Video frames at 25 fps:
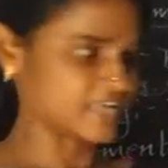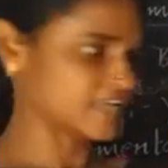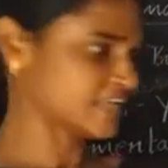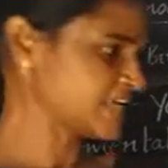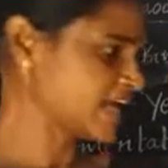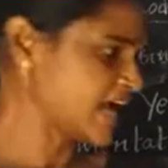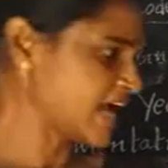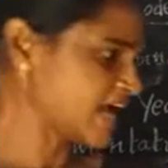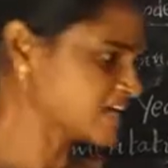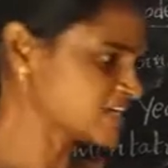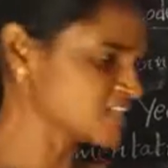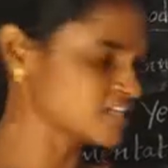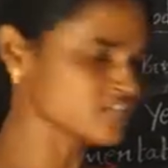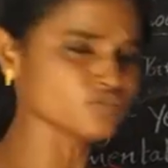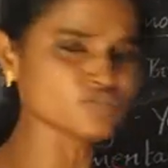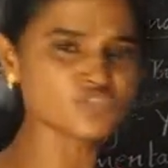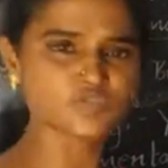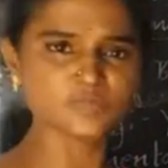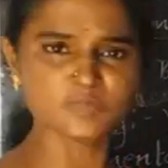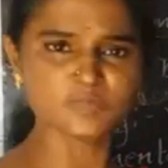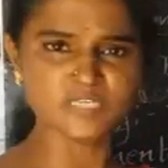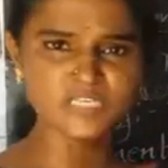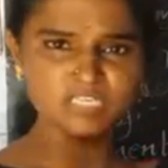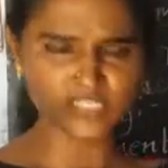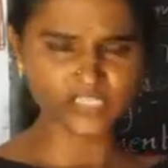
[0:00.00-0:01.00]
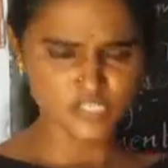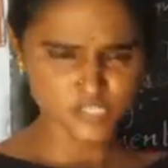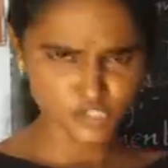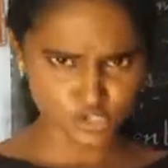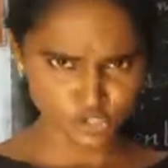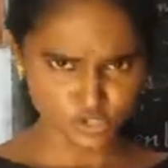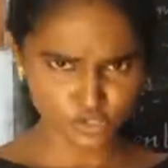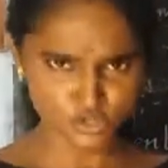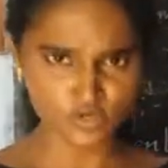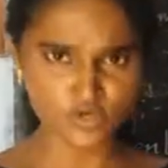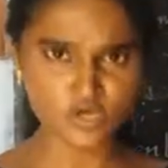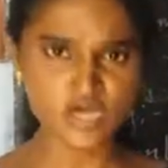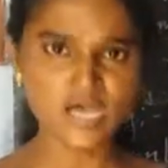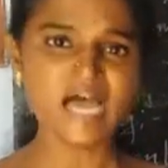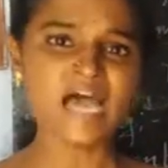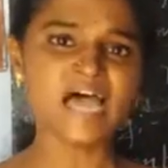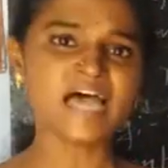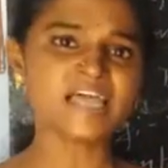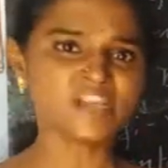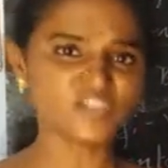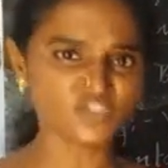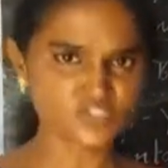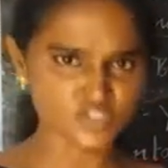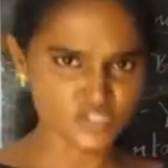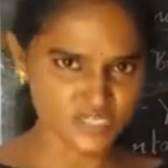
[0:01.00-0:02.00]
A cat gives birth to
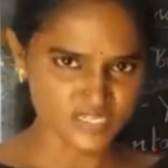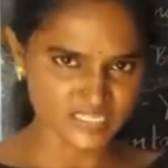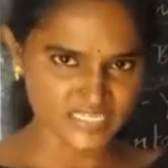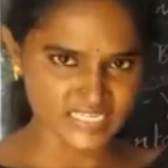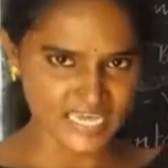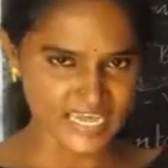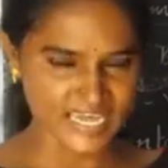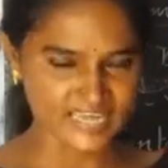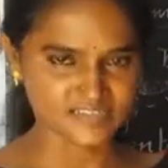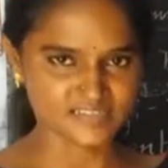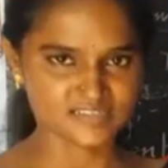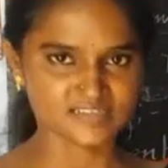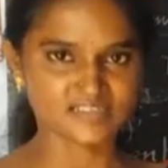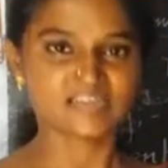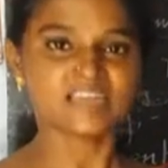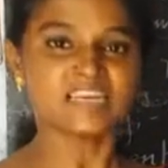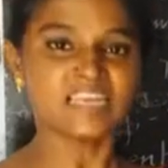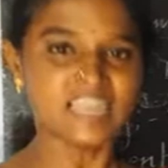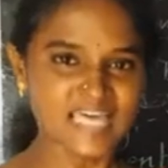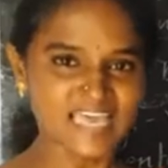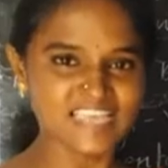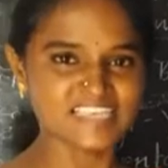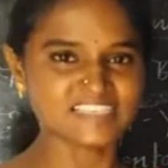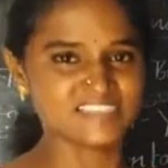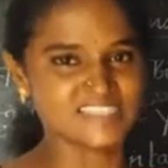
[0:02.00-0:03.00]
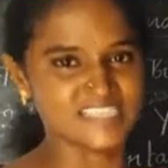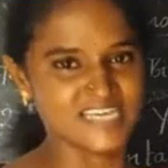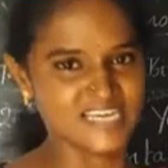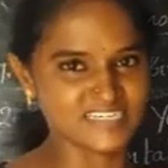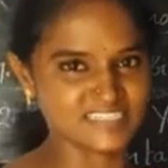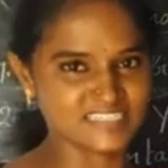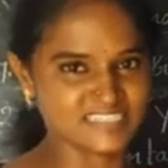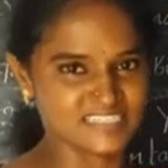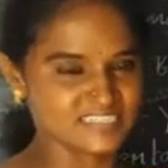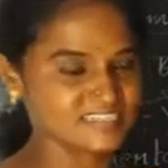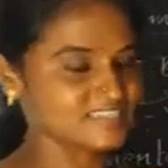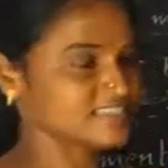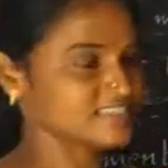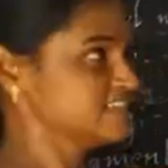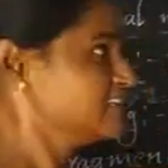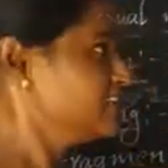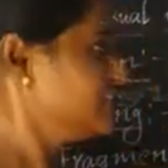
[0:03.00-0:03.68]
another cat. Like that.